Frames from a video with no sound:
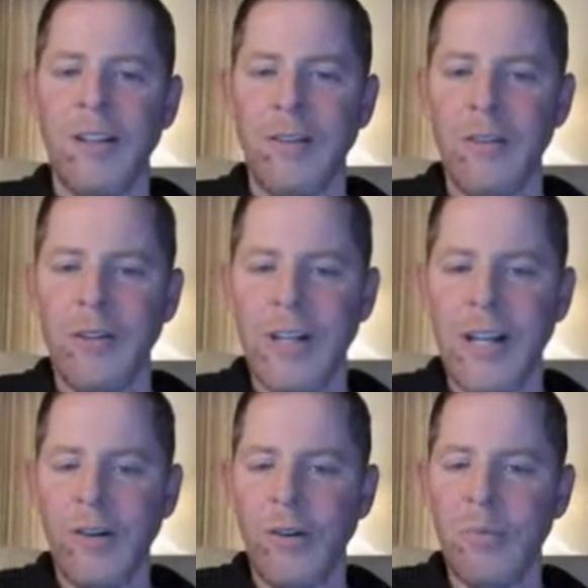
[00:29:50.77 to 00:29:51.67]
Either you can
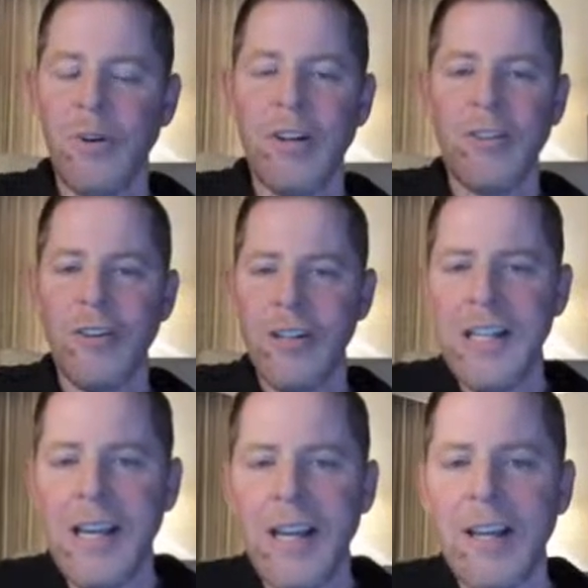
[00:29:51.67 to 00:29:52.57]
handle the pressure, or you
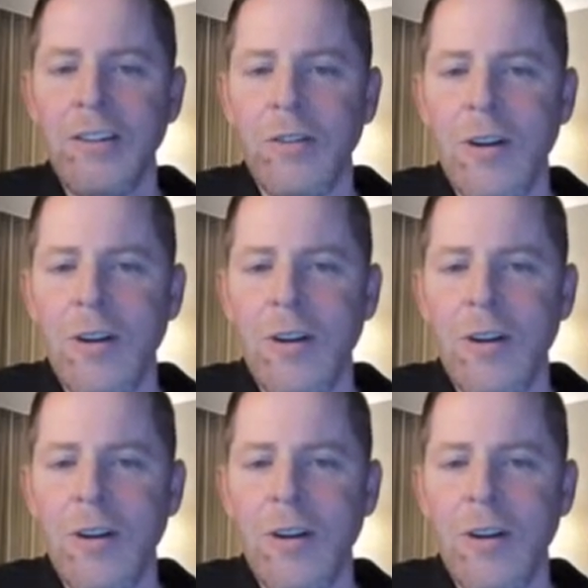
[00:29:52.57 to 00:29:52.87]
can't.